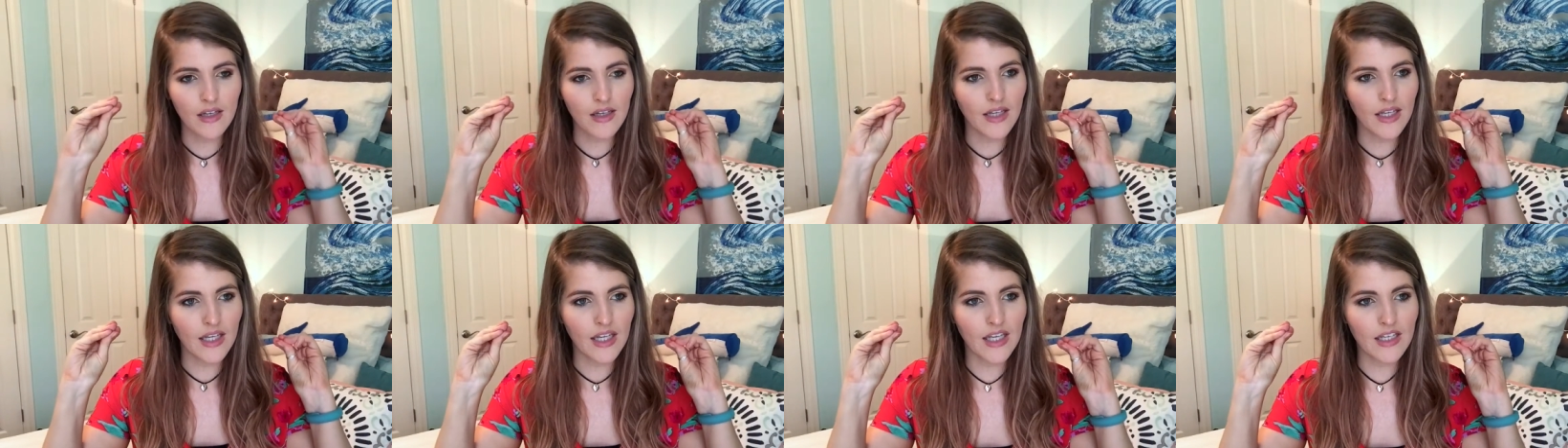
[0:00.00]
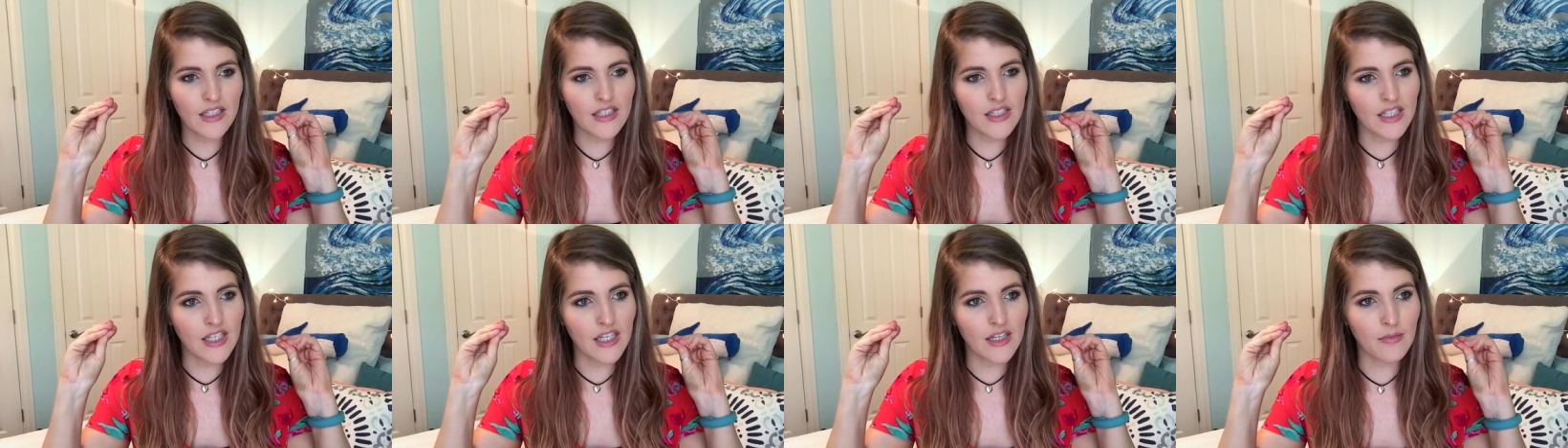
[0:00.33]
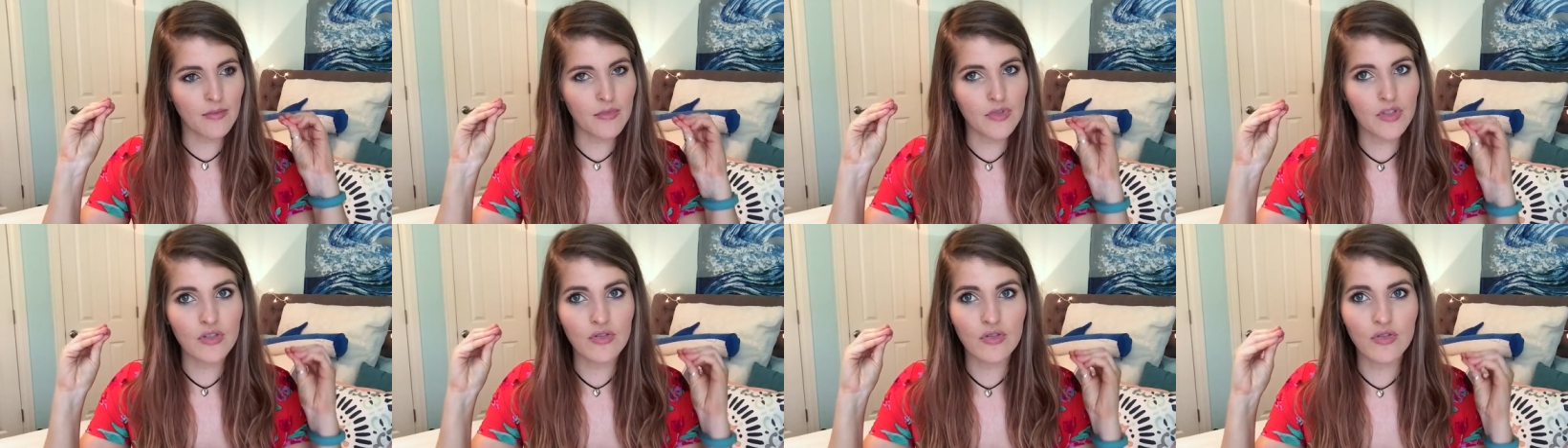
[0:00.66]
He
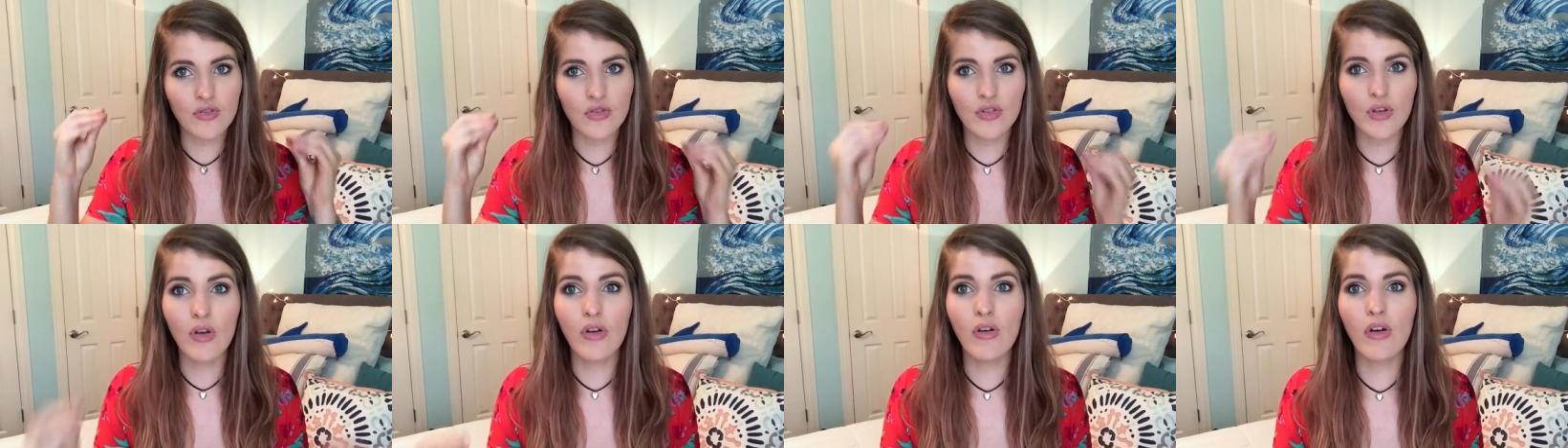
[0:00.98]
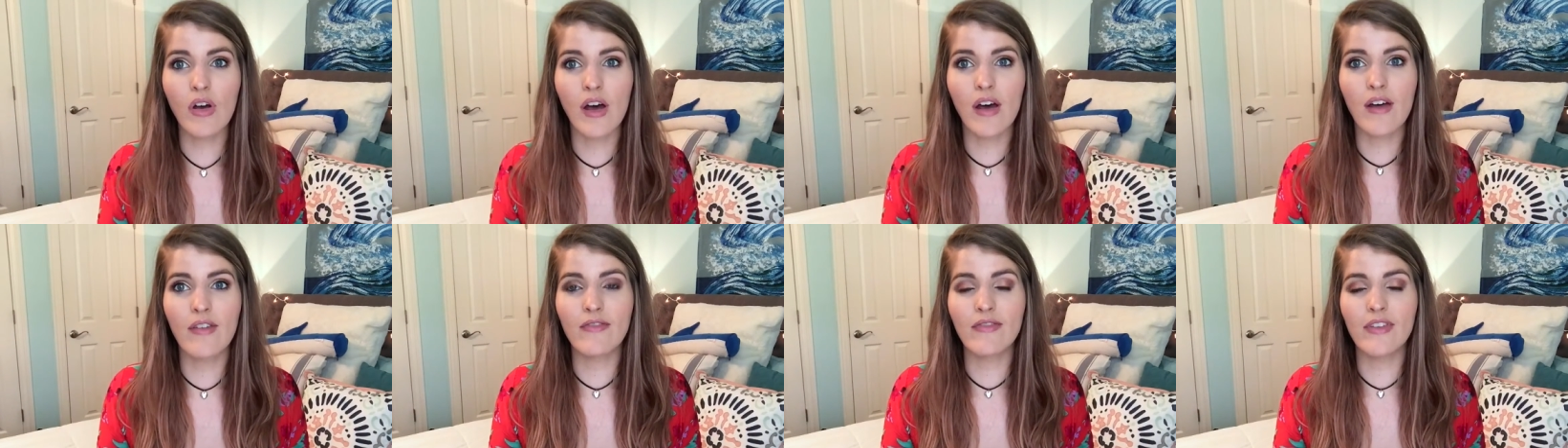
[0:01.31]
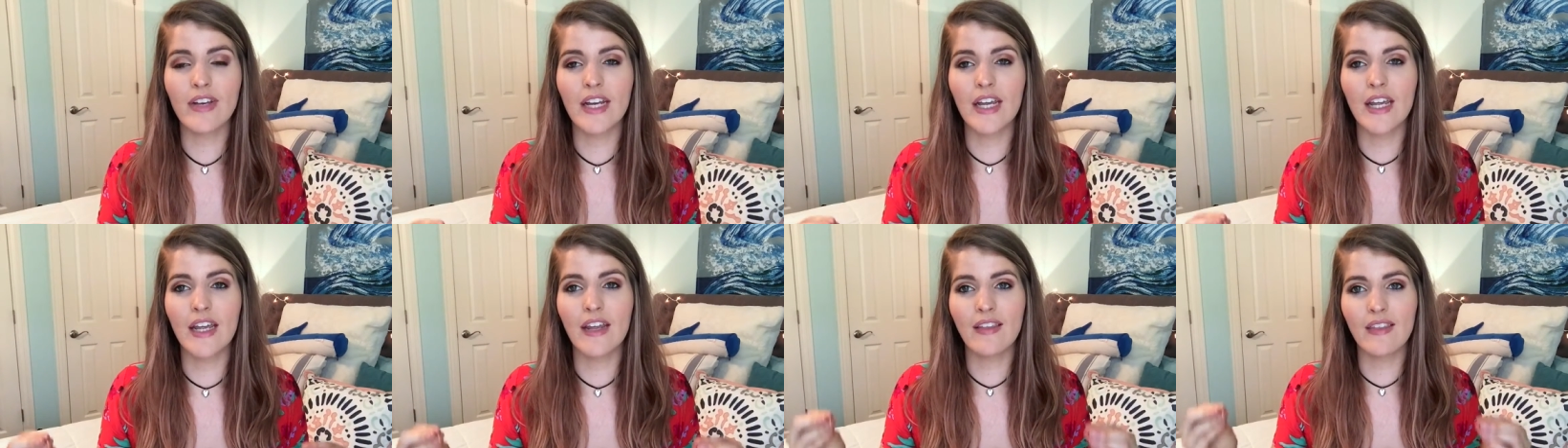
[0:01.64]
seems so
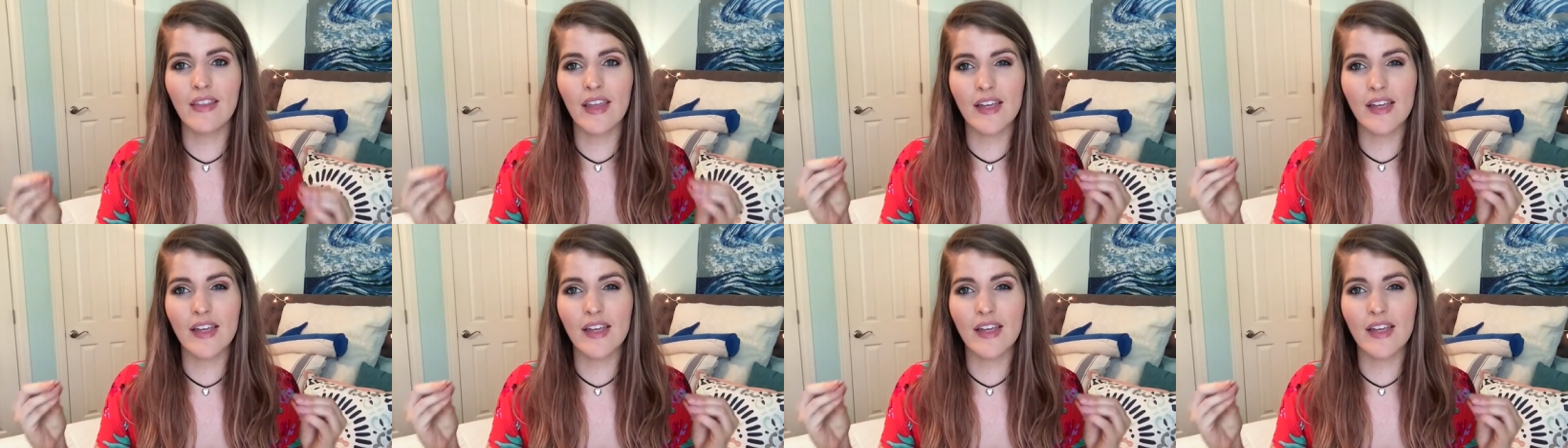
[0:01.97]
confident.